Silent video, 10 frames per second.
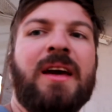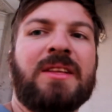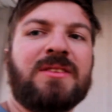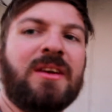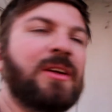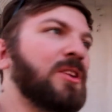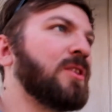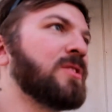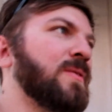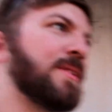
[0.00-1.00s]
it's still
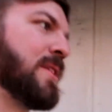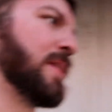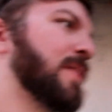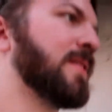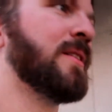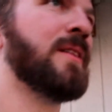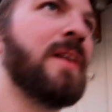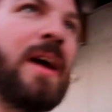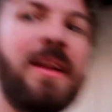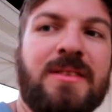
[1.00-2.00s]
endurance racing,
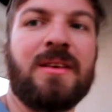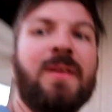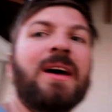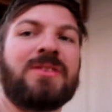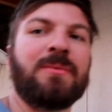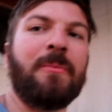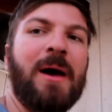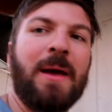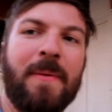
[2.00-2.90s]
and it's still awesome in my